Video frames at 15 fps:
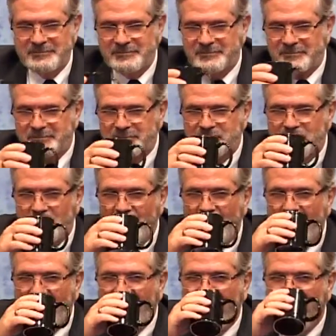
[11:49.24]
Is Seton
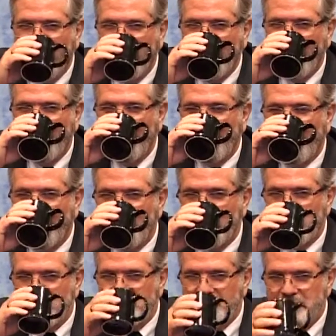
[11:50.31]
Hall a
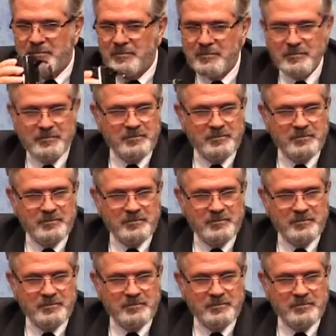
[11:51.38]
Jesuit college?